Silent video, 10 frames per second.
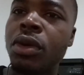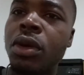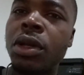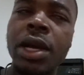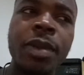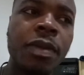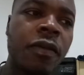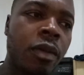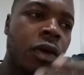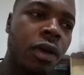or like people
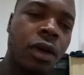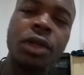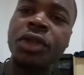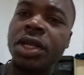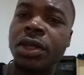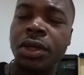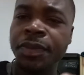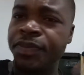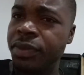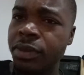from other countries, or
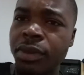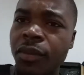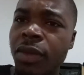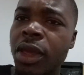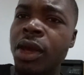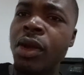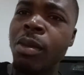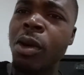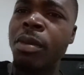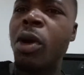
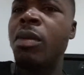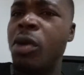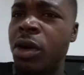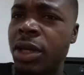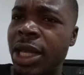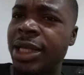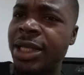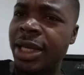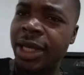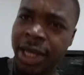more let's say